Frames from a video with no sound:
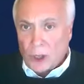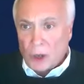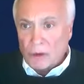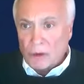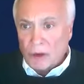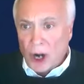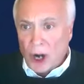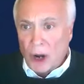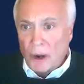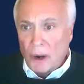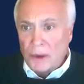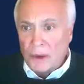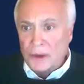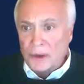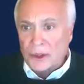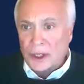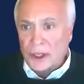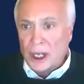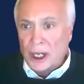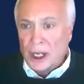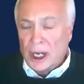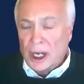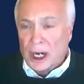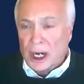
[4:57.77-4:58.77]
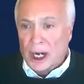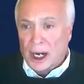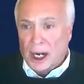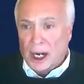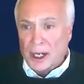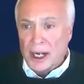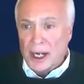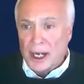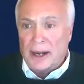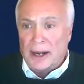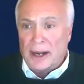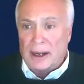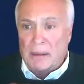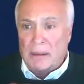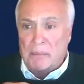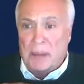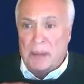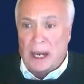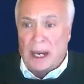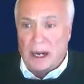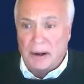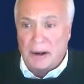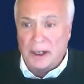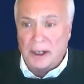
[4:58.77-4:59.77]
rows are not
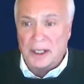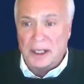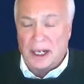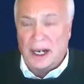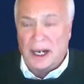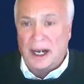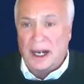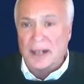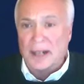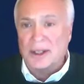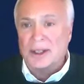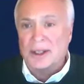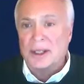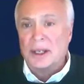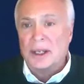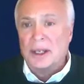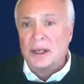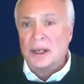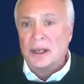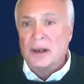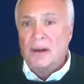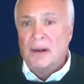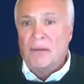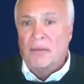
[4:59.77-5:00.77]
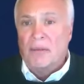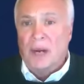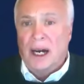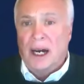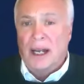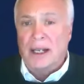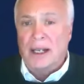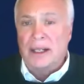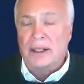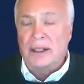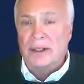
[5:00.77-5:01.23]
apparent to us, but